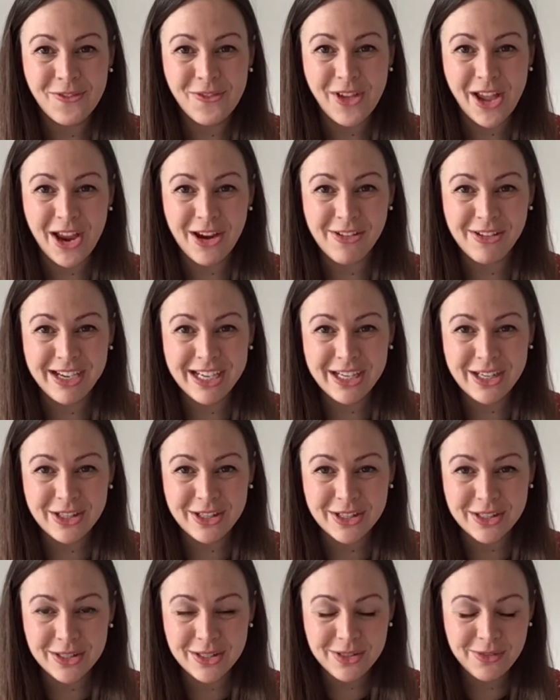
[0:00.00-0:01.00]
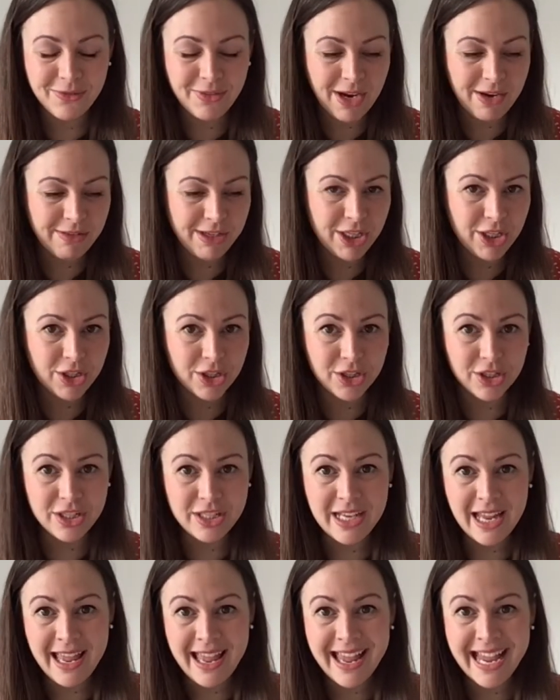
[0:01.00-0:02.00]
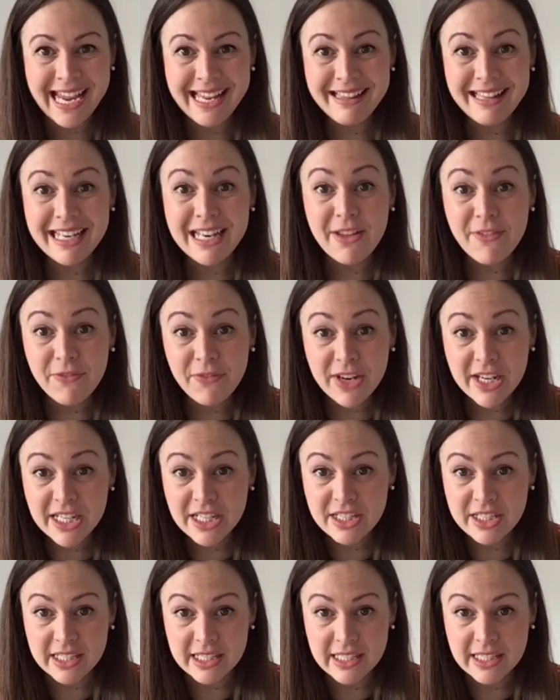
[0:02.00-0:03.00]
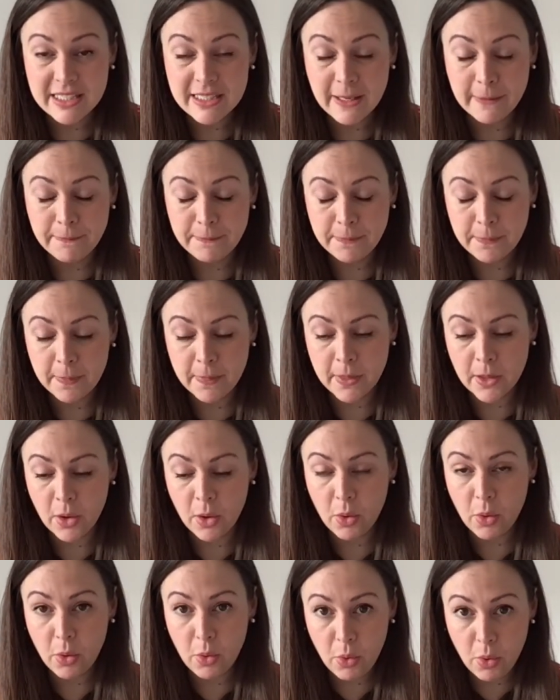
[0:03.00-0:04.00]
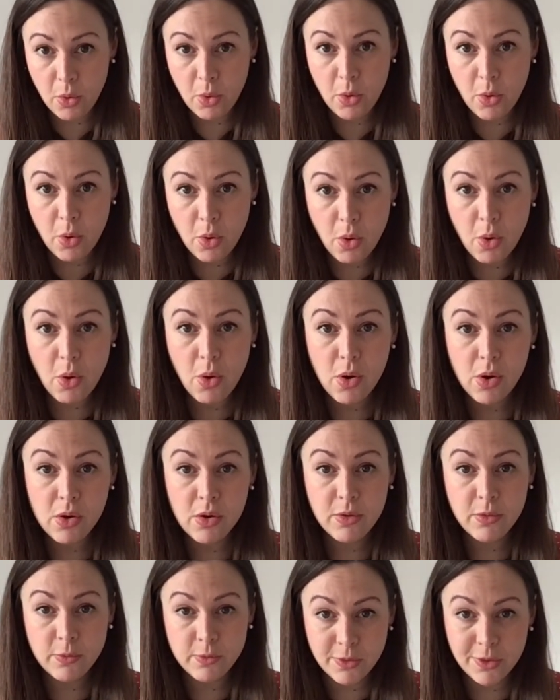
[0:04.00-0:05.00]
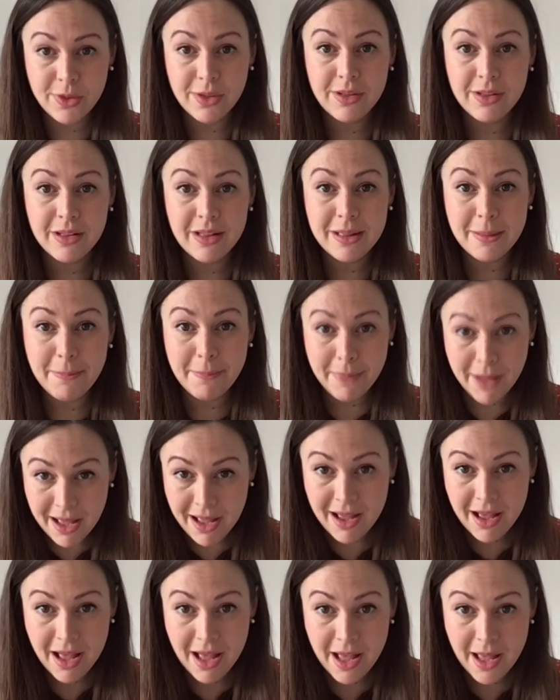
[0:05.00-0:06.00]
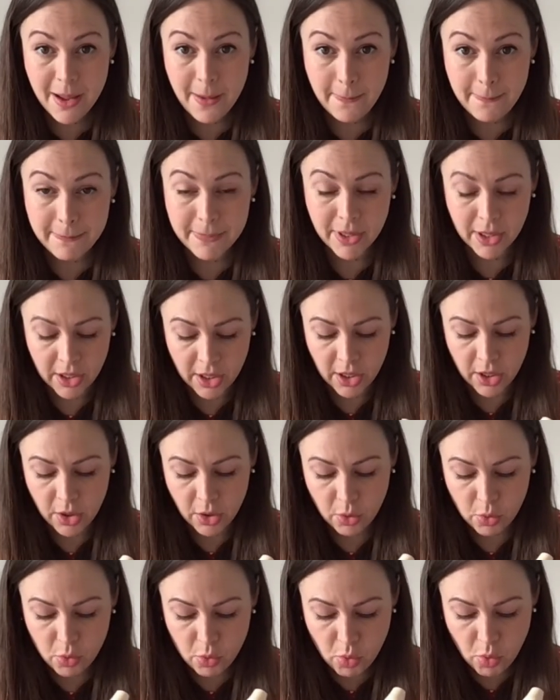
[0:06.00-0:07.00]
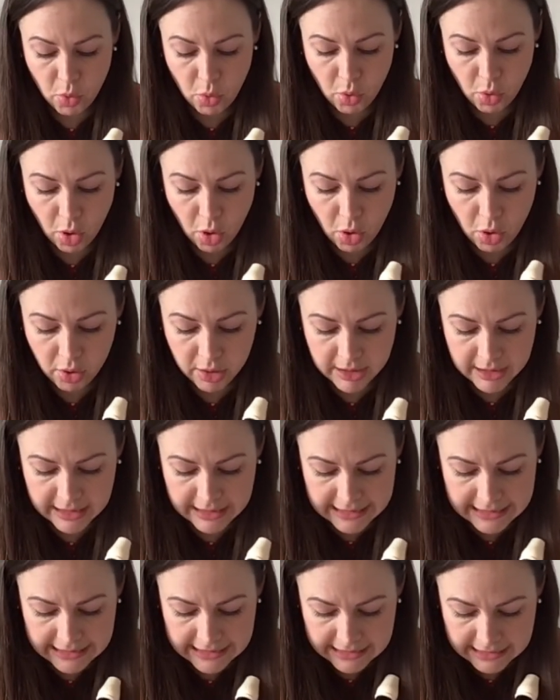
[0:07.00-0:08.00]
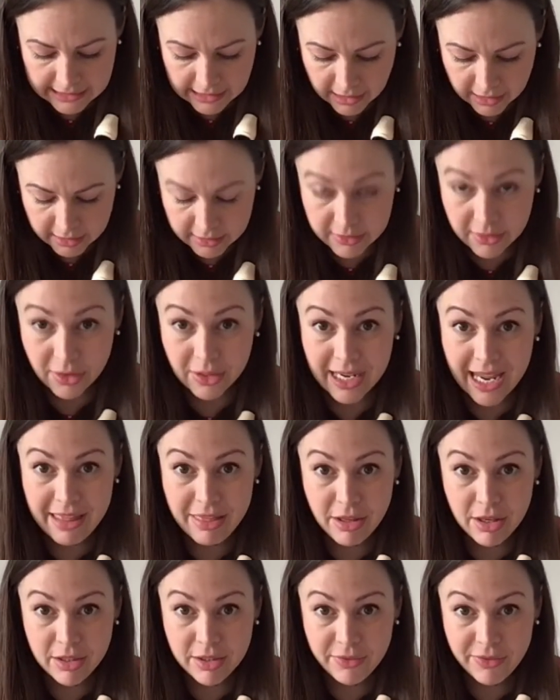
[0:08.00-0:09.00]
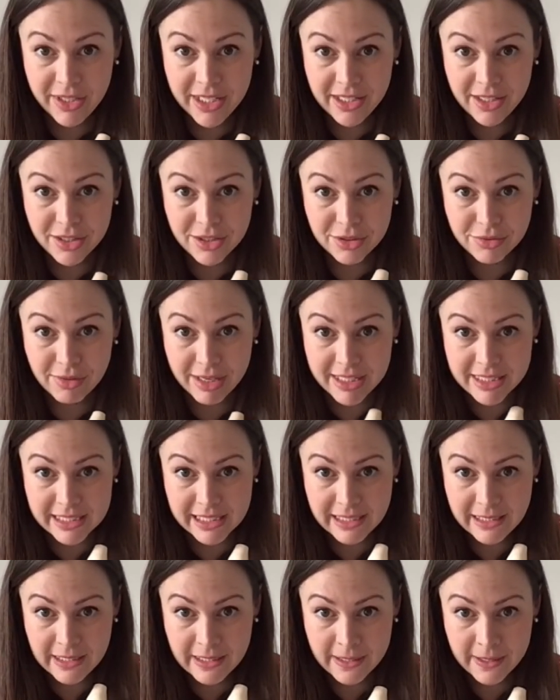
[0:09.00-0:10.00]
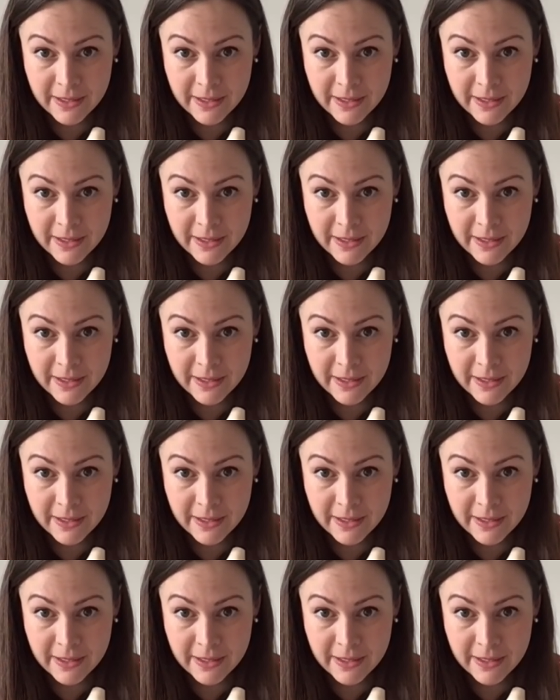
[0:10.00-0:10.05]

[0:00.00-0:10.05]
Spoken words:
Very good, very good. And then it finishes, awful bump, all on E. So get those fingers ready.